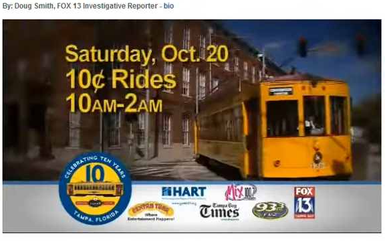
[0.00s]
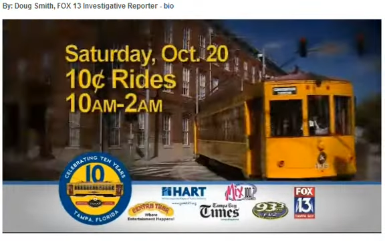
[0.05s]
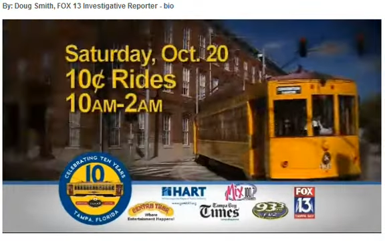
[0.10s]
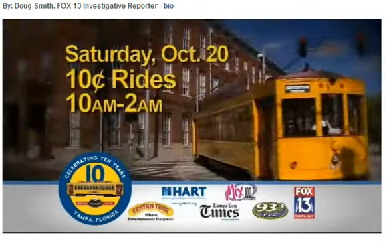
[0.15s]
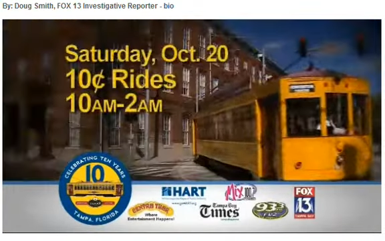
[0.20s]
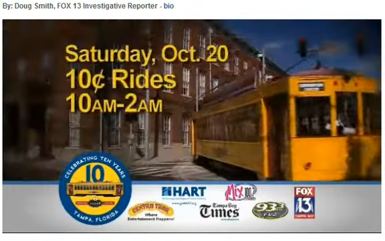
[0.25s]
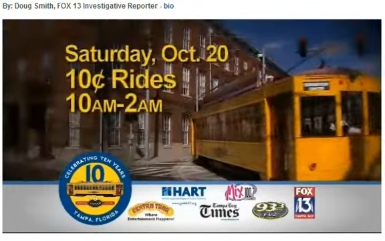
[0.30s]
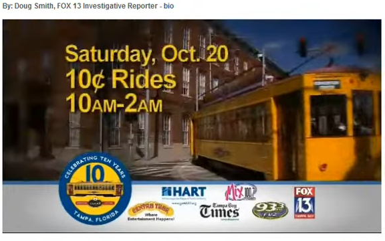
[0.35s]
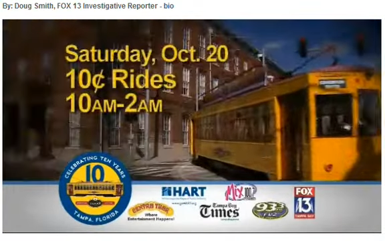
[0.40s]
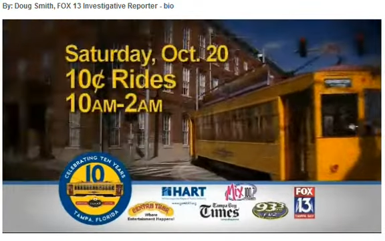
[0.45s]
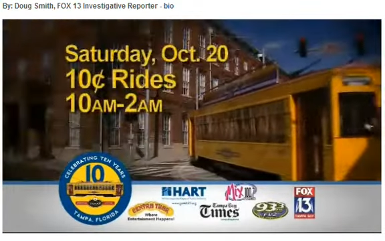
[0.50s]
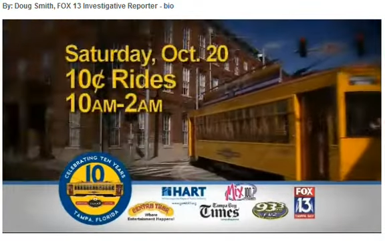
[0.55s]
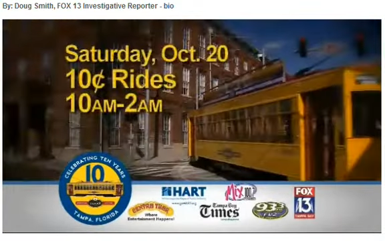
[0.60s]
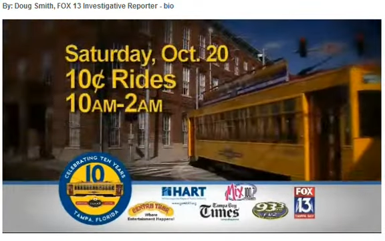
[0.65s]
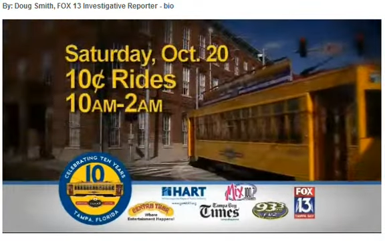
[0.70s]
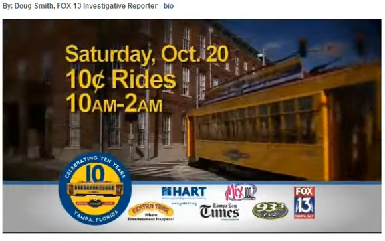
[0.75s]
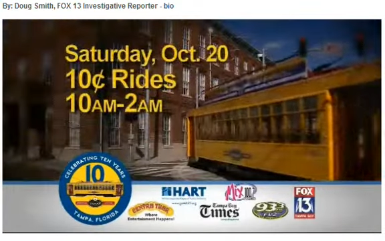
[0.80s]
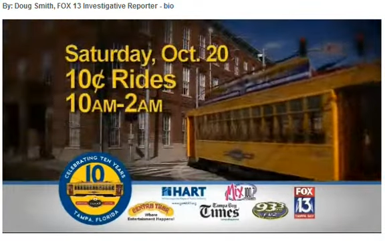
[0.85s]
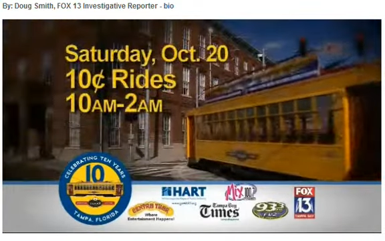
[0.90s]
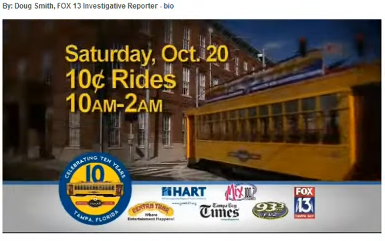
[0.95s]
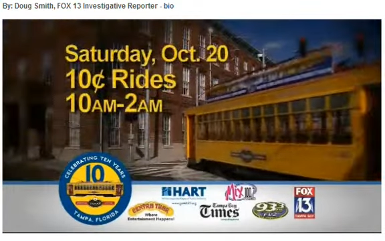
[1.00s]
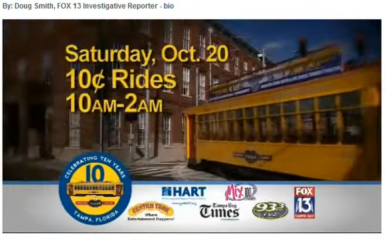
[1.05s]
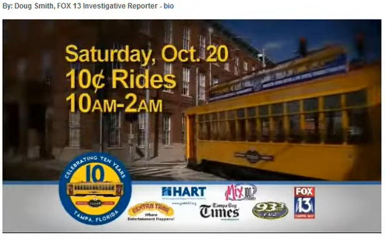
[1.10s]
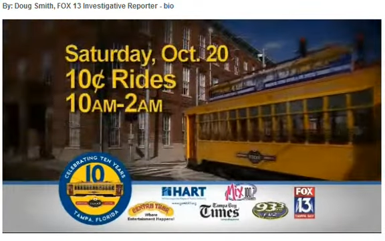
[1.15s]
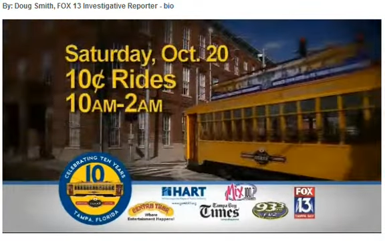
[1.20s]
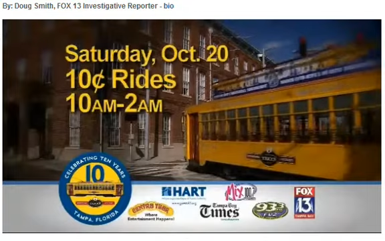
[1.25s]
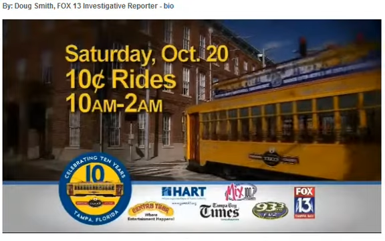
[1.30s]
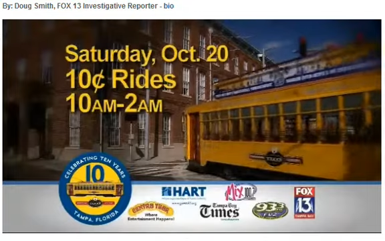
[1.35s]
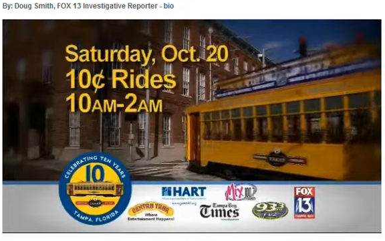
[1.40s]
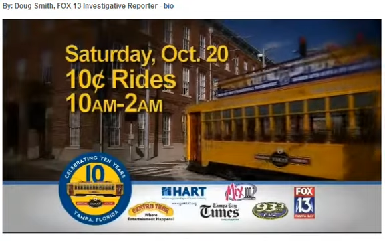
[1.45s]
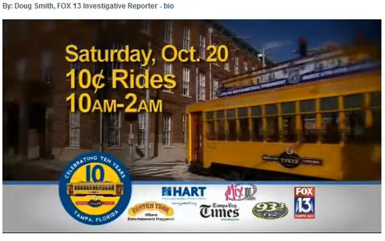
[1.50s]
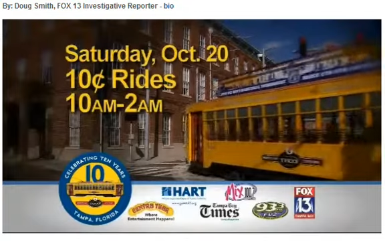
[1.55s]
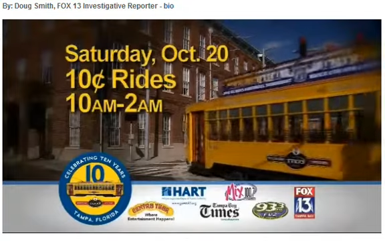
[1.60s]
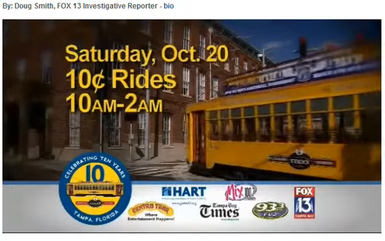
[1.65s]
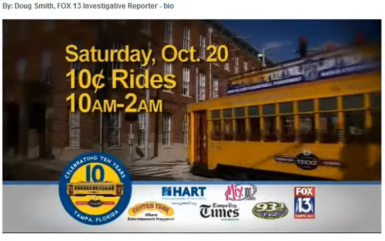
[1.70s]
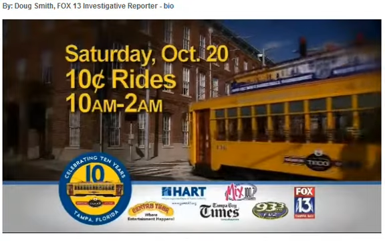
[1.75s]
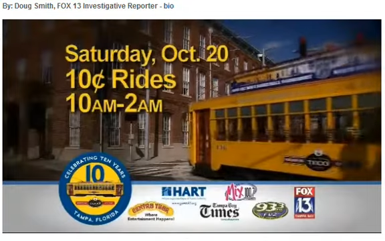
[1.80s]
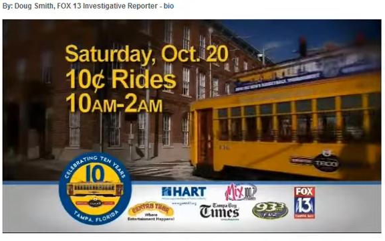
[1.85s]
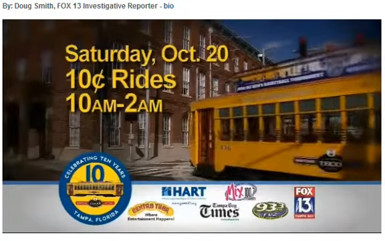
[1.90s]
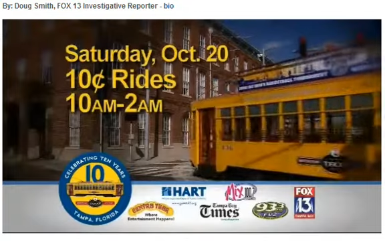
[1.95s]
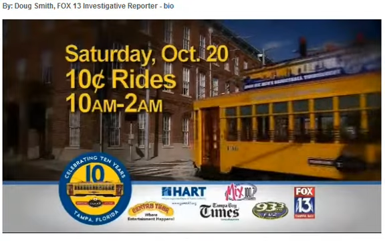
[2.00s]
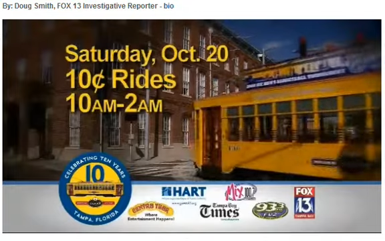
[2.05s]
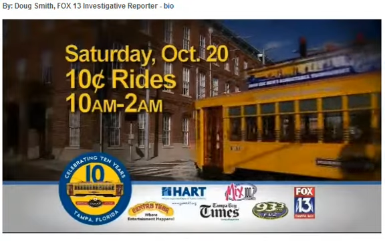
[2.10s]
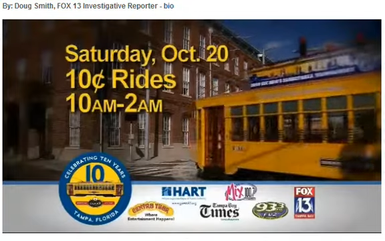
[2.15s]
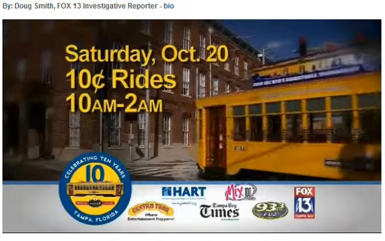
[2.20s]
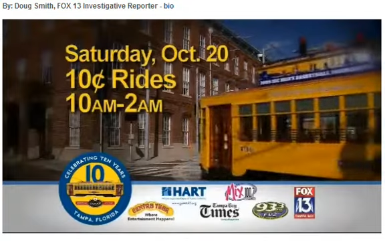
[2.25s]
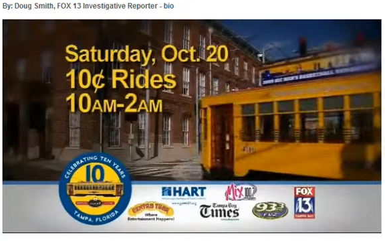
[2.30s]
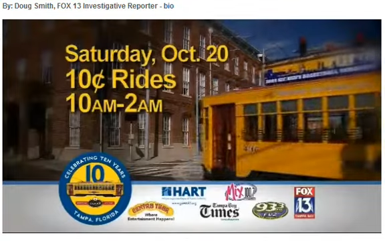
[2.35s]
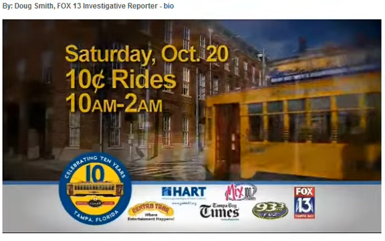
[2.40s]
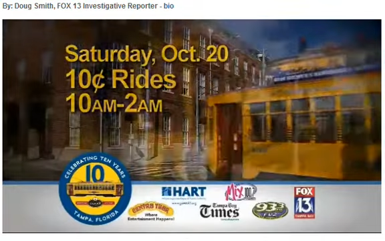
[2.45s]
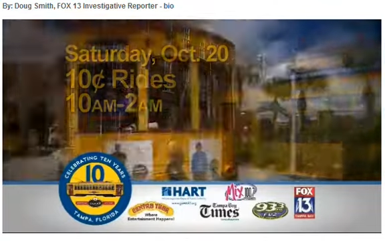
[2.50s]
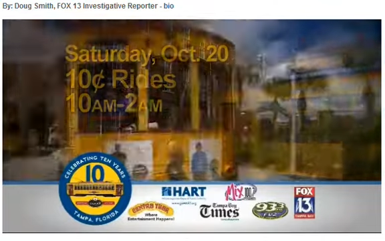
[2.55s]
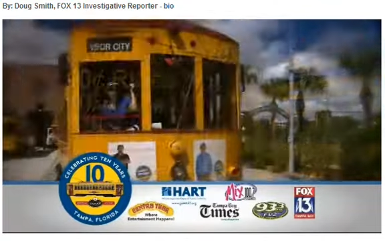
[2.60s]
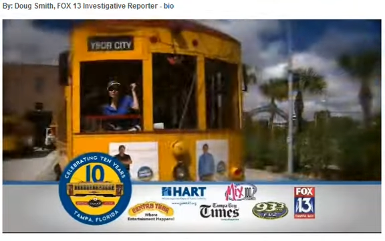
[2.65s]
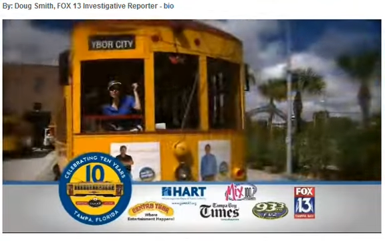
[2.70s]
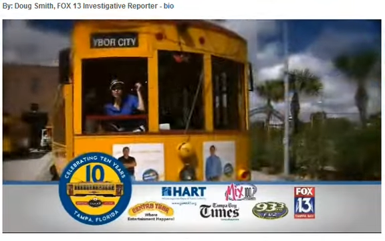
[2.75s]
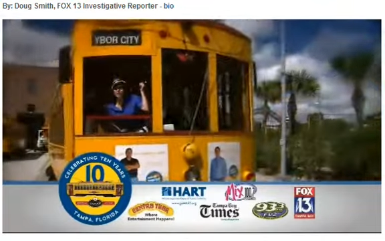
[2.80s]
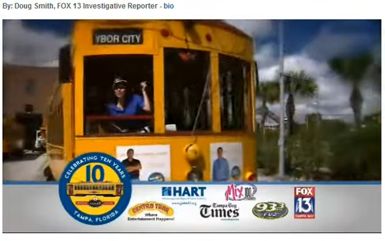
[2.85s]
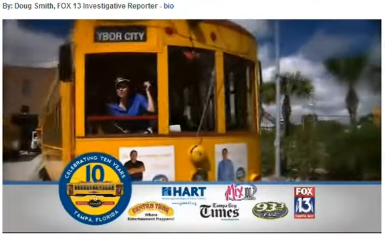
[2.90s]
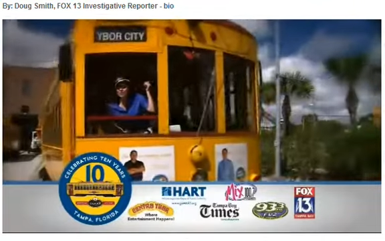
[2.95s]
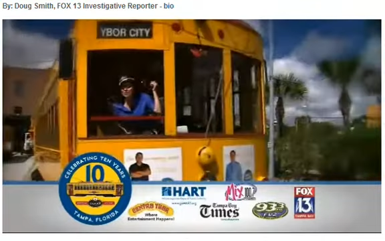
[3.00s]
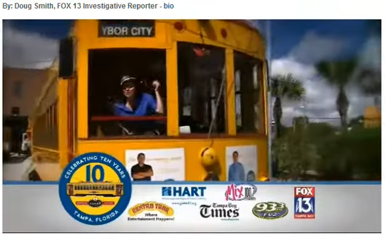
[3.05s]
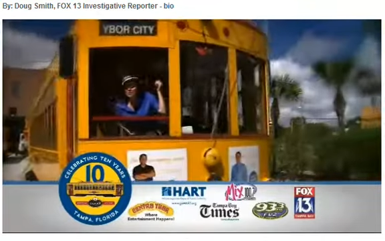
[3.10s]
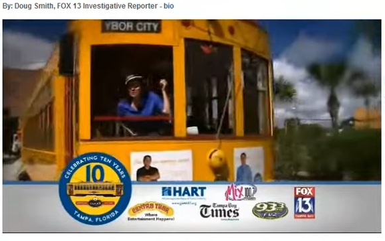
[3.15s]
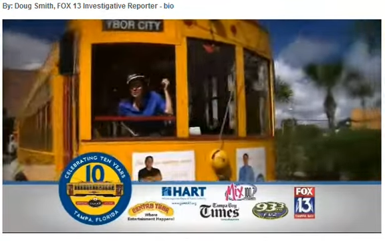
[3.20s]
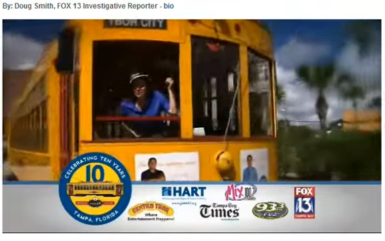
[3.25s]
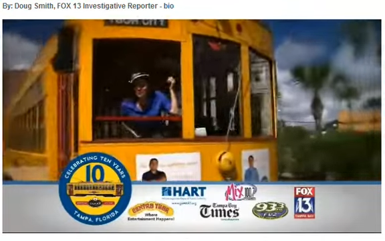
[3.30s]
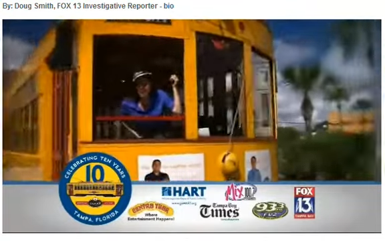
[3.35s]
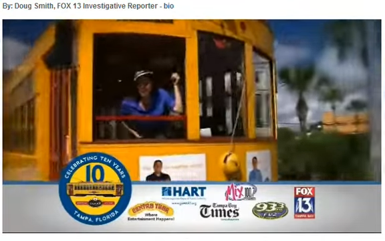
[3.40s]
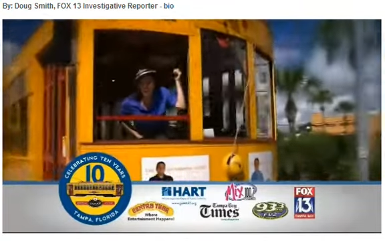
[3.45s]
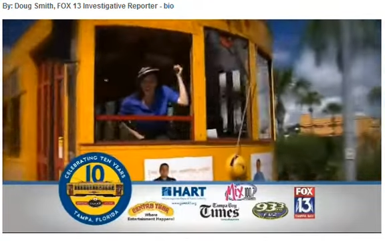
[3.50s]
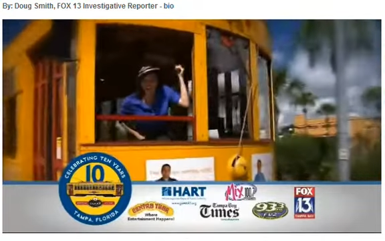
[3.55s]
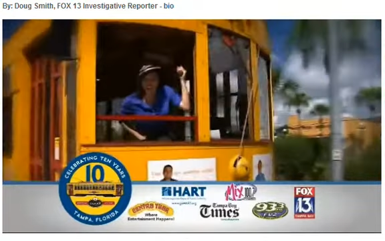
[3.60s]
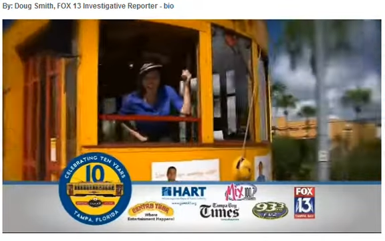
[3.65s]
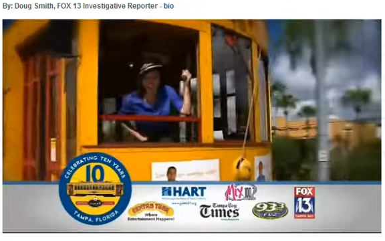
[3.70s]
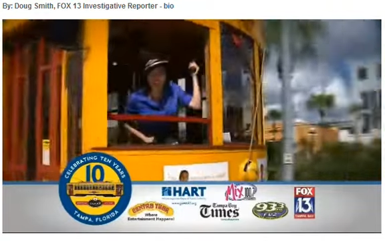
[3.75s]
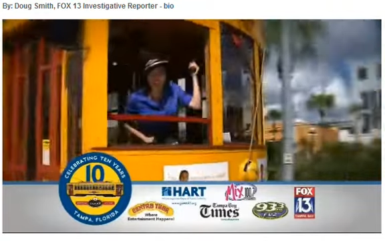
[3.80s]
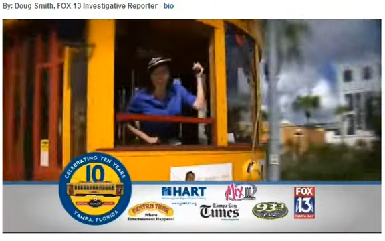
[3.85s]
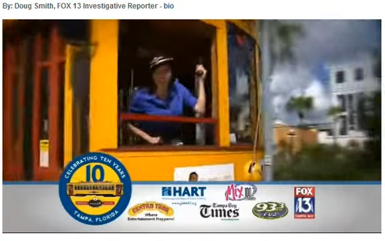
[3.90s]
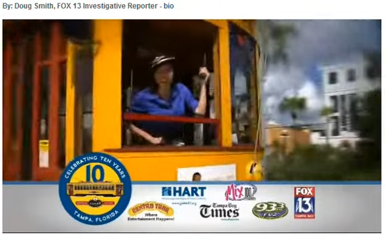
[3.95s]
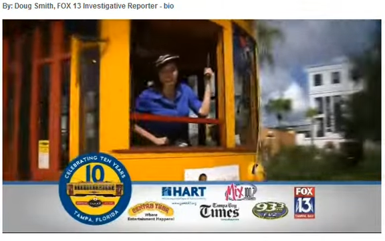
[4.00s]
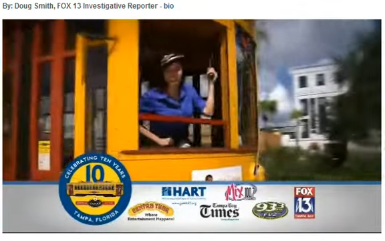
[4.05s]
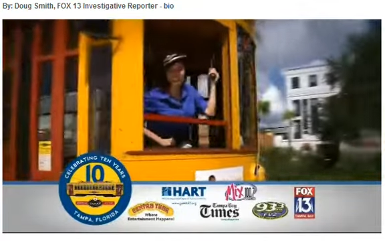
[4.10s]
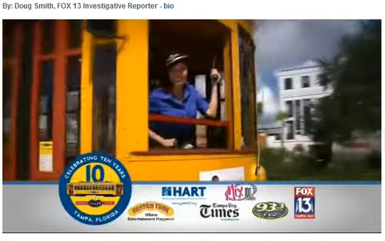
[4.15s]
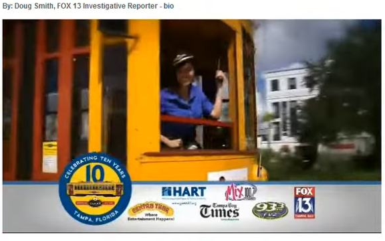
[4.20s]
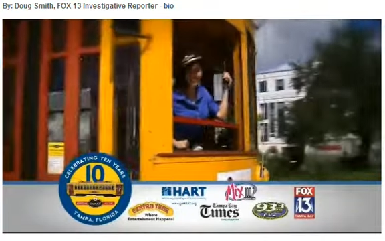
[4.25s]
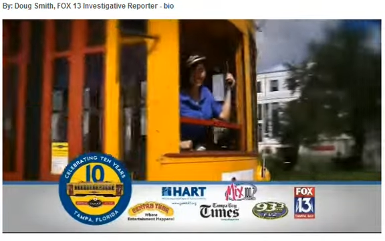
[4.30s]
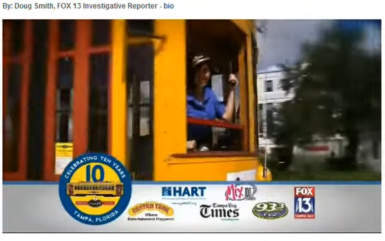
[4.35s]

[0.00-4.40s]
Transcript: (no speaker visible)